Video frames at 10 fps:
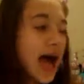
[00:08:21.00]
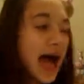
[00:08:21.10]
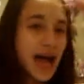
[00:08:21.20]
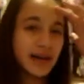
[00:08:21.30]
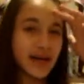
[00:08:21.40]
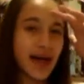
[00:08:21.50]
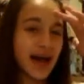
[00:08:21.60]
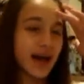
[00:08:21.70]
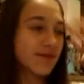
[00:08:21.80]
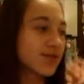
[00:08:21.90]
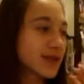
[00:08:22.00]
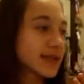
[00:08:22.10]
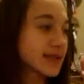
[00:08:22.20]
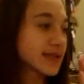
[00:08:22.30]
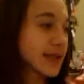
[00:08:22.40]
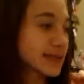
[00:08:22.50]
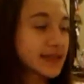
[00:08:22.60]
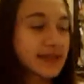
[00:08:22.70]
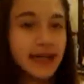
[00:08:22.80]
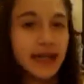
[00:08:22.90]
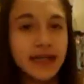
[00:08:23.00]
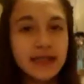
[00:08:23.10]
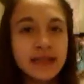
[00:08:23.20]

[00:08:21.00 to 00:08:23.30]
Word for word: I don't have one because I suck.